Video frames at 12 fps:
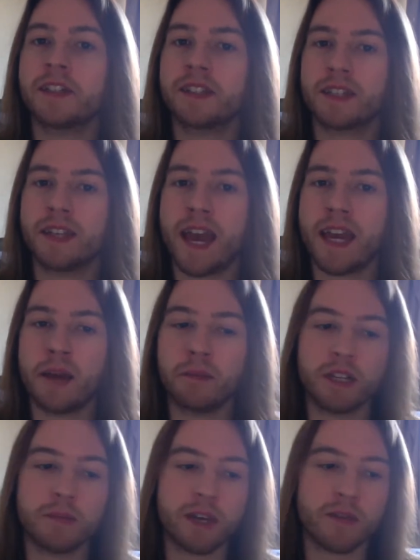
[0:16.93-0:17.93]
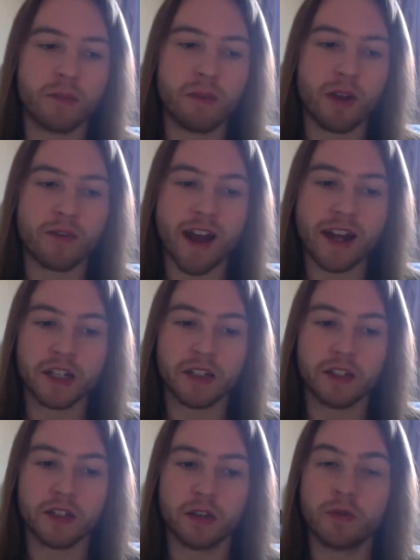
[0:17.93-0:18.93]
Today, I'm going to be giving my
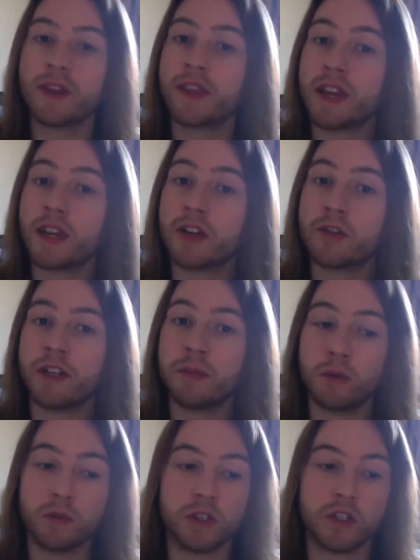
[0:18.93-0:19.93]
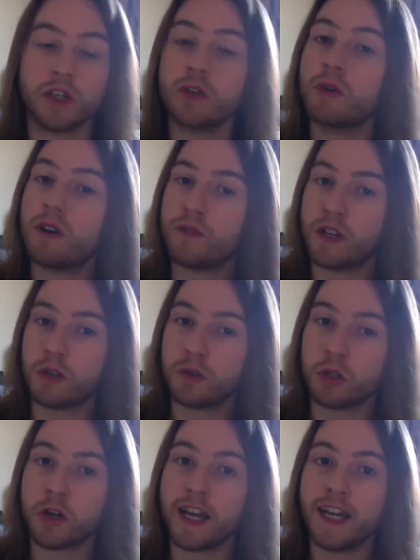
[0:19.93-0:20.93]
reaction to The Incredibles 2 official
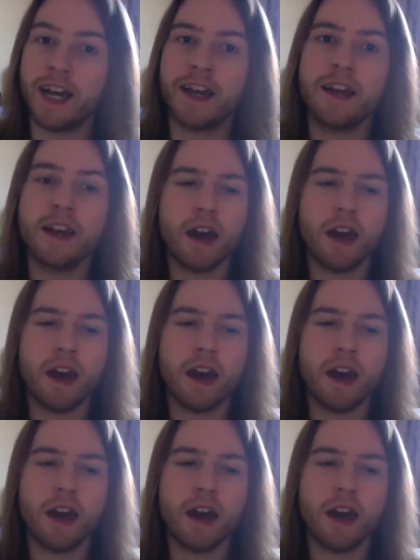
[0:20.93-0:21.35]
trailer.